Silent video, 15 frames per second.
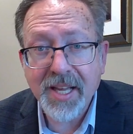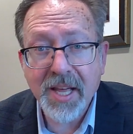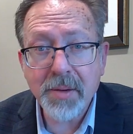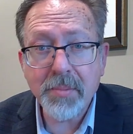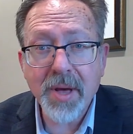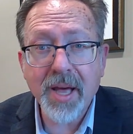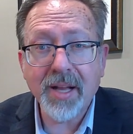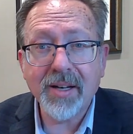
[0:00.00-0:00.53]

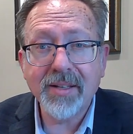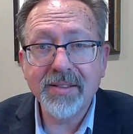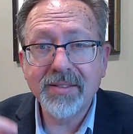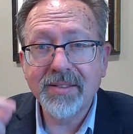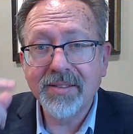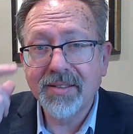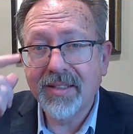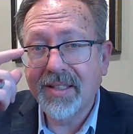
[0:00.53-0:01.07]
Amen.
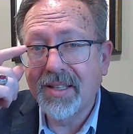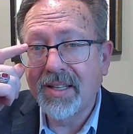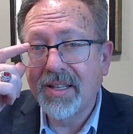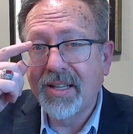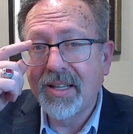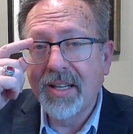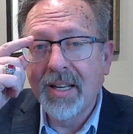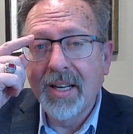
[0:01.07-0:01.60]

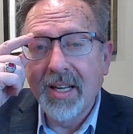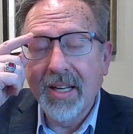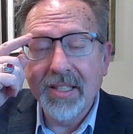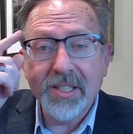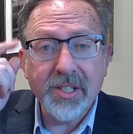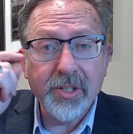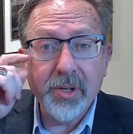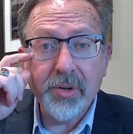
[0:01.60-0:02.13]

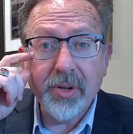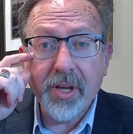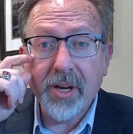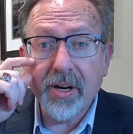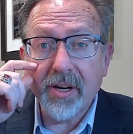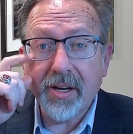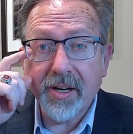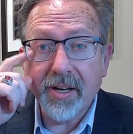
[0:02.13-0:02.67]
It's a new
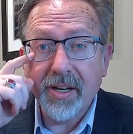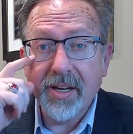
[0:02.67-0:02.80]
year.